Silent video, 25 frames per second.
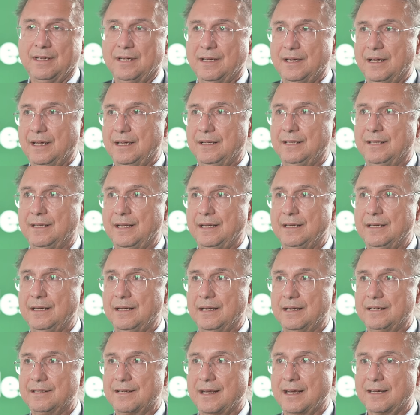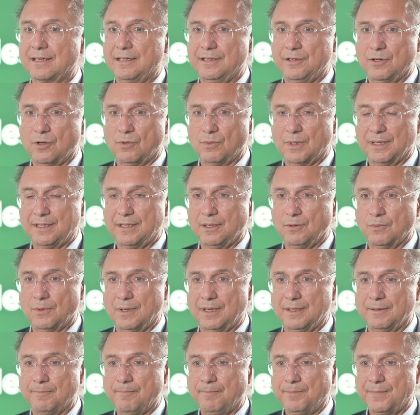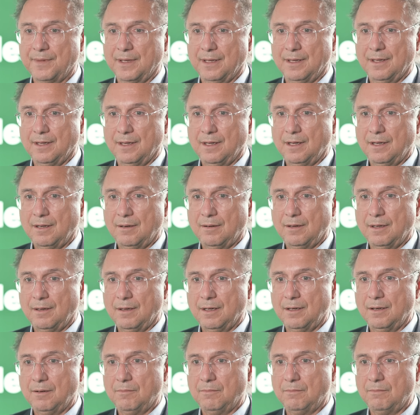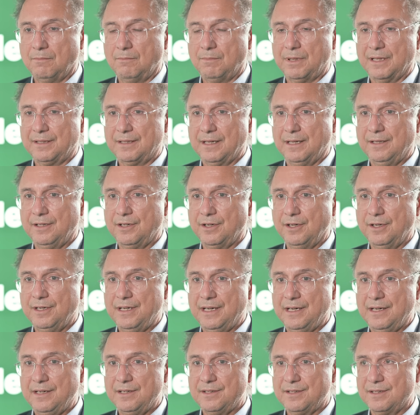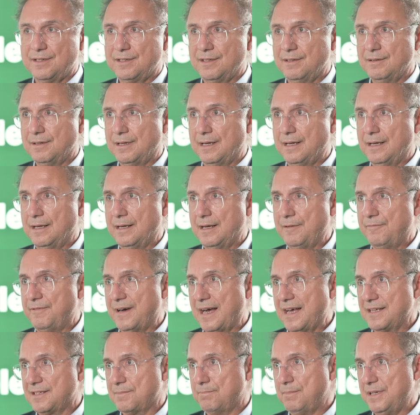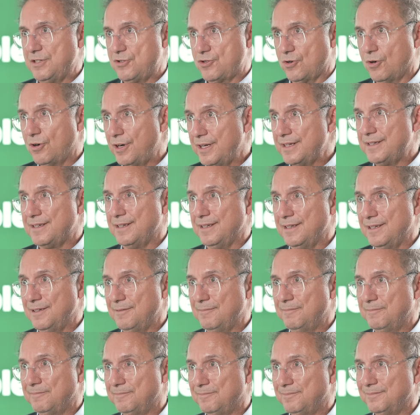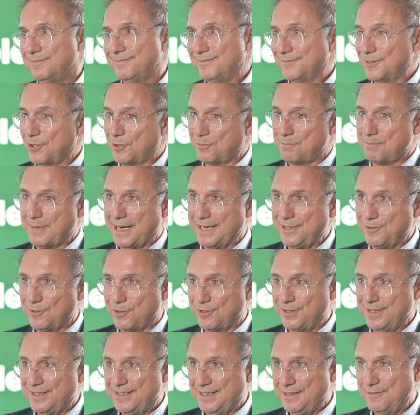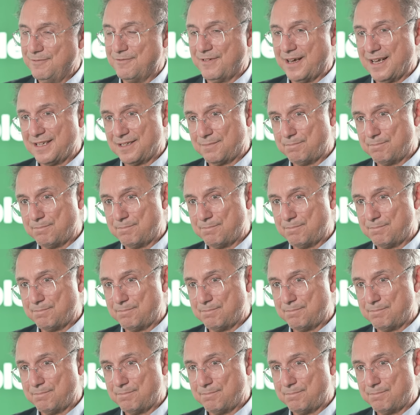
and they exactly know what they want. But then there is a vast majority, not minority, vast